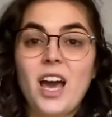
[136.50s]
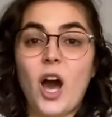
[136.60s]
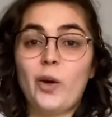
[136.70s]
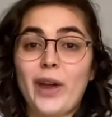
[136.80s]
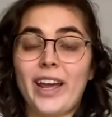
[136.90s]

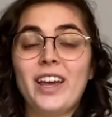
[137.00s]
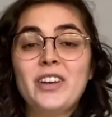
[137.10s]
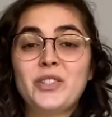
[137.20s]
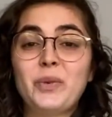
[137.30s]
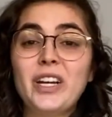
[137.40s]
All right,
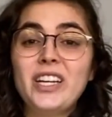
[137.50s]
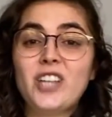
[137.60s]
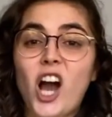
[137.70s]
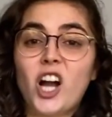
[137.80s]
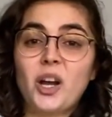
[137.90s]
so we're going to
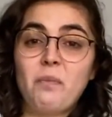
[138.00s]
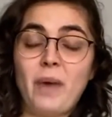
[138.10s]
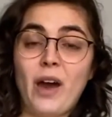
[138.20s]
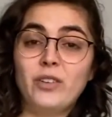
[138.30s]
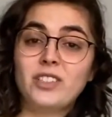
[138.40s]
talk
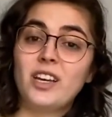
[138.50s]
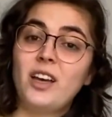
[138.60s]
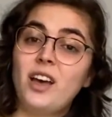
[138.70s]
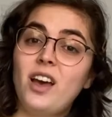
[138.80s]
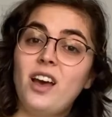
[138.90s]
about
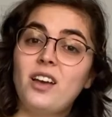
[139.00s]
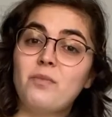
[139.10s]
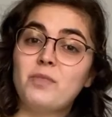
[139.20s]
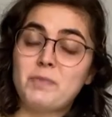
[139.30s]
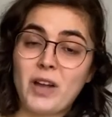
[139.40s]

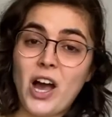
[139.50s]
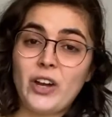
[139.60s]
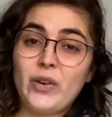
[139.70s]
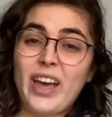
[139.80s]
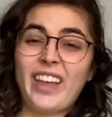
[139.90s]

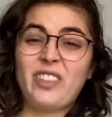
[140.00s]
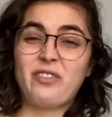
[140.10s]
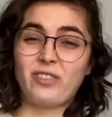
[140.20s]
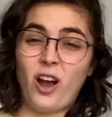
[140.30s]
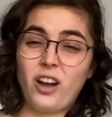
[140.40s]
spiccato at the
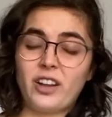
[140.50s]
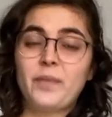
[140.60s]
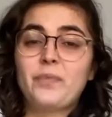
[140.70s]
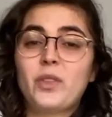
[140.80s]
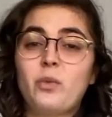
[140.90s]
frog.
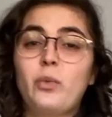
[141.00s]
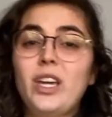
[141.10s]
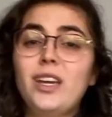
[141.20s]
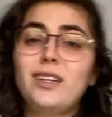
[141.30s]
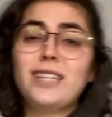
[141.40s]

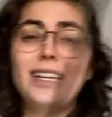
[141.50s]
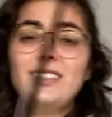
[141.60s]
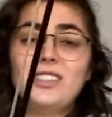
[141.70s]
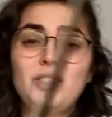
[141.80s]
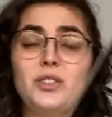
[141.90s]
We
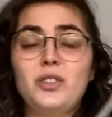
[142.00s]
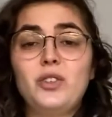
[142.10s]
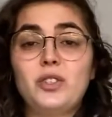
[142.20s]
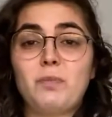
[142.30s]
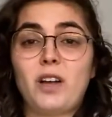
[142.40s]
tend to
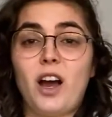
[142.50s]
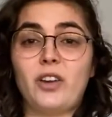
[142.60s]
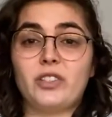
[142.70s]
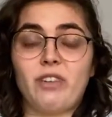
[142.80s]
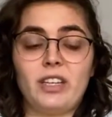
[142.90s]
use spiccato
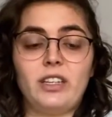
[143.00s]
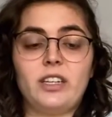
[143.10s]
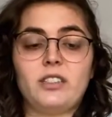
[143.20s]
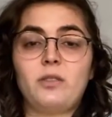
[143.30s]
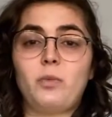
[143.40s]
as
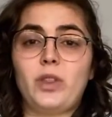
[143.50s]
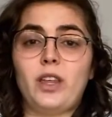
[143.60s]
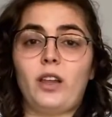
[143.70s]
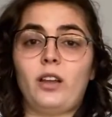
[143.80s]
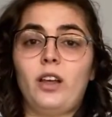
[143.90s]
violinists
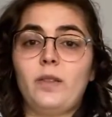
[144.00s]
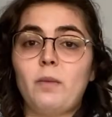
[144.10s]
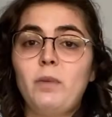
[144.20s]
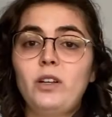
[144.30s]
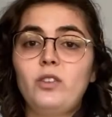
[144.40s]
within the
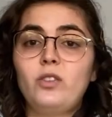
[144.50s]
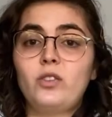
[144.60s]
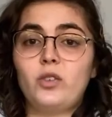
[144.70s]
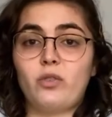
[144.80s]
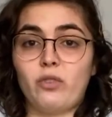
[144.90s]
middle
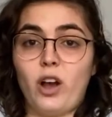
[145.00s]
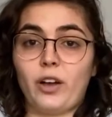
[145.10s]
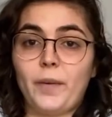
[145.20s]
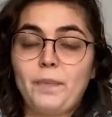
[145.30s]
to the frog.